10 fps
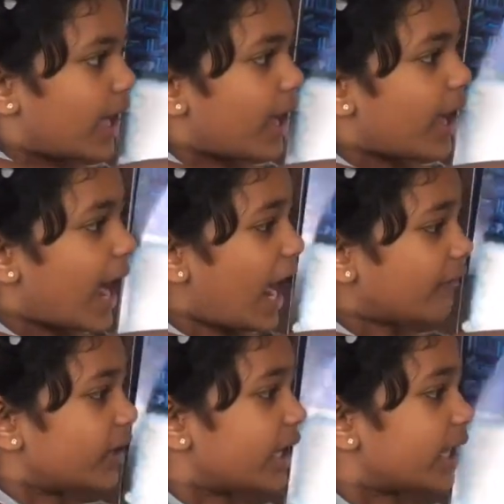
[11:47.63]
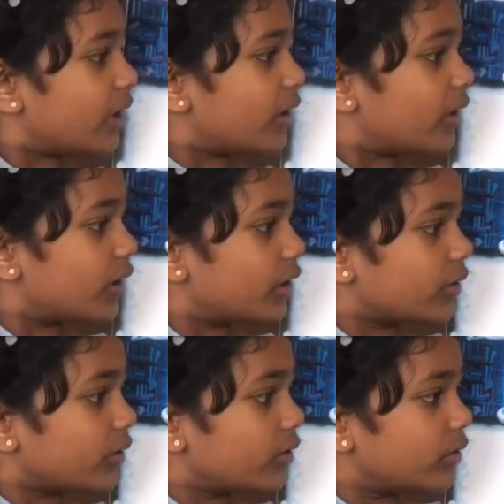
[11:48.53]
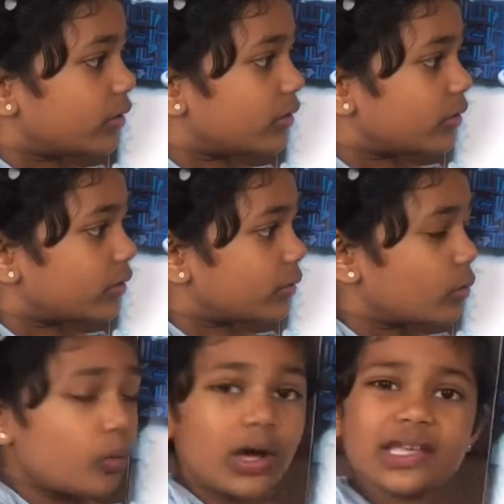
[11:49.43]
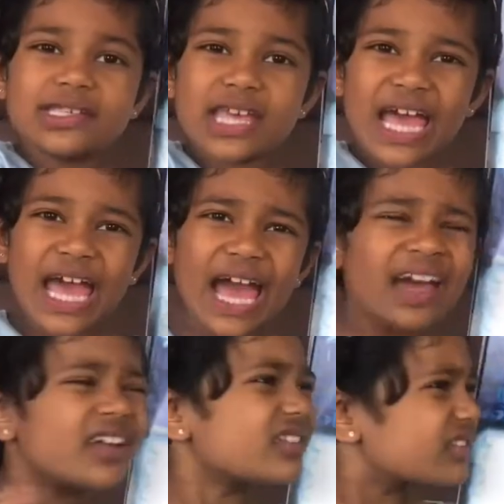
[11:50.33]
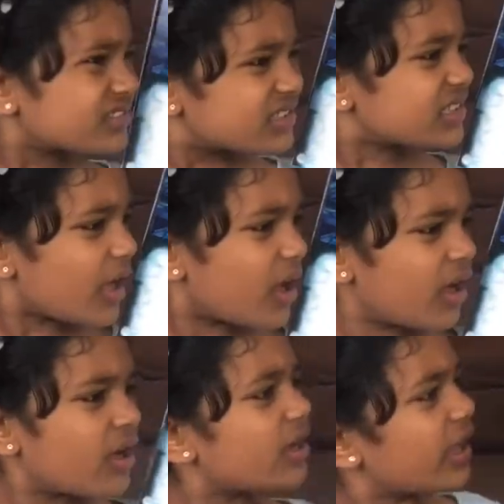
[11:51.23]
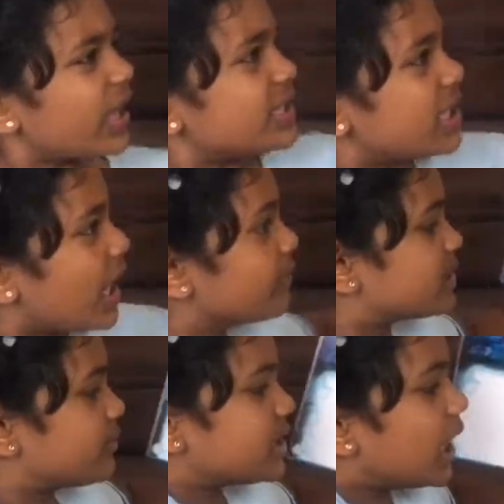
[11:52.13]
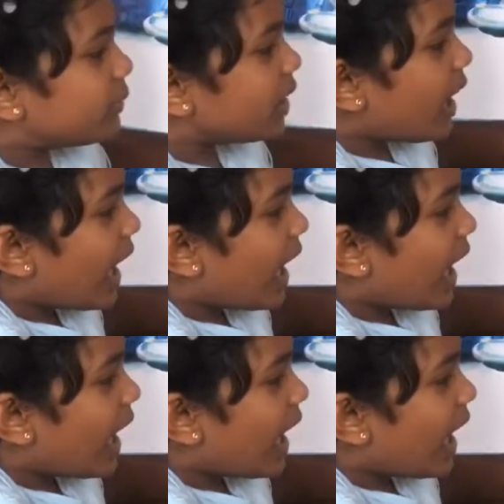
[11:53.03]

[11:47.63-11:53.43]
Harry was at nighttime sometimes.